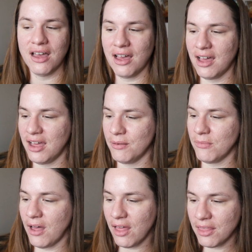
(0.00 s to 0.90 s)

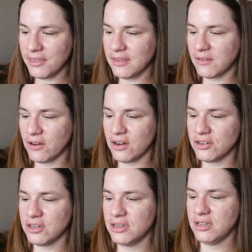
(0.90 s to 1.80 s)
All of these
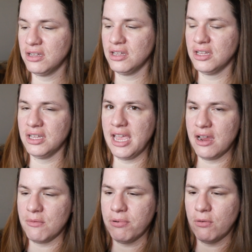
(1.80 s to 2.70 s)
are
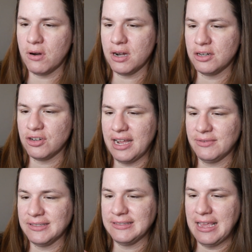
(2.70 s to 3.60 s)
airport
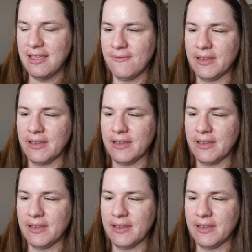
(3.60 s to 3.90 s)
travel safe,